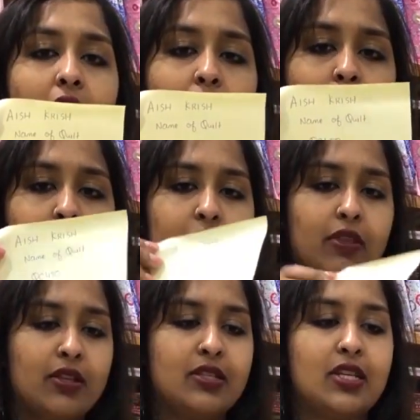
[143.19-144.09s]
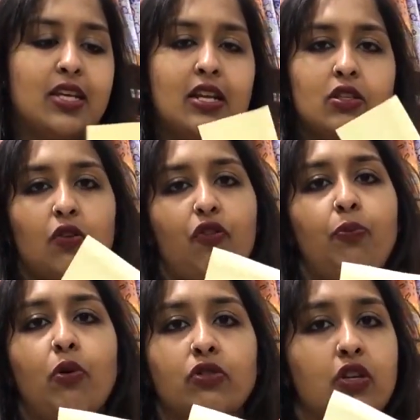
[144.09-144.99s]
the stickiness of a
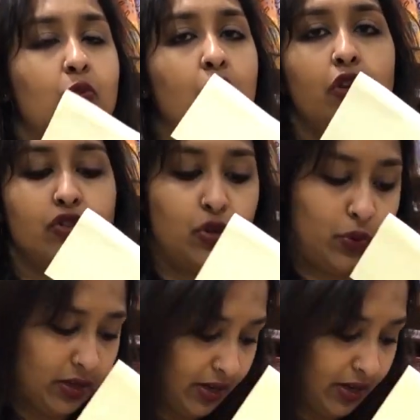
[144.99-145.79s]
post-it will not do it.